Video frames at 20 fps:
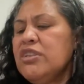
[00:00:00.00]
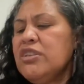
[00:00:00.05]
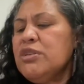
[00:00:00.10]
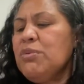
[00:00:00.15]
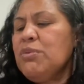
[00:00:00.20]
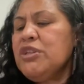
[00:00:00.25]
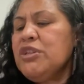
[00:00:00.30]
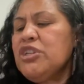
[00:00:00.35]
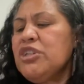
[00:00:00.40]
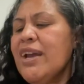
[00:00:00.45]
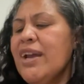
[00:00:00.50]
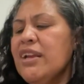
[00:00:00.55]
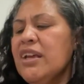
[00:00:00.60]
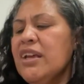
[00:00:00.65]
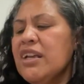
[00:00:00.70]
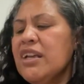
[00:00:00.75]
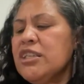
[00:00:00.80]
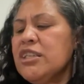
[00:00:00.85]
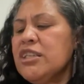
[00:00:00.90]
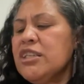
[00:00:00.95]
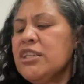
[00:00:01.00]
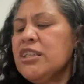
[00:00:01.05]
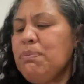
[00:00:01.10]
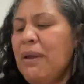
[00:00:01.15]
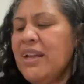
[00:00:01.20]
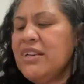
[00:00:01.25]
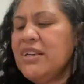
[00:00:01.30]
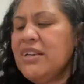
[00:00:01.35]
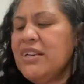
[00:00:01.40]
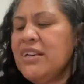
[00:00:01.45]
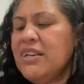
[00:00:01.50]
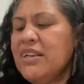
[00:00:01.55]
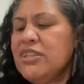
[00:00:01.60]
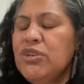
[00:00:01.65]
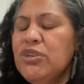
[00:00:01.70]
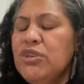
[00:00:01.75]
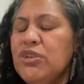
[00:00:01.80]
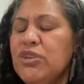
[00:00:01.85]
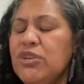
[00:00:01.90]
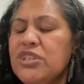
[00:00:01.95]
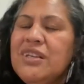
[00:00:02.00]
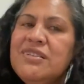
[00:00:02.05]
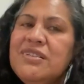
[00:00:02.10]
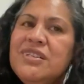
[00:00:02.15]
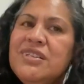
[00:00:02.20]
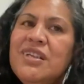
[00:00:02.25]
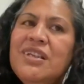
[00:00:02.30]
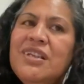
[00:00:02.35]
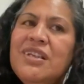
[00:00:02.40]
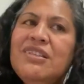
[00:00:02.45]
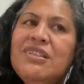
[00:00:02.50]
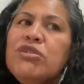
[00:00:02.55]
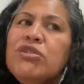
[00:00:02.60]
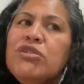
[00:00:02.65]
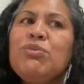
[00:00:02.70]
you know, so we're trying to expand those things,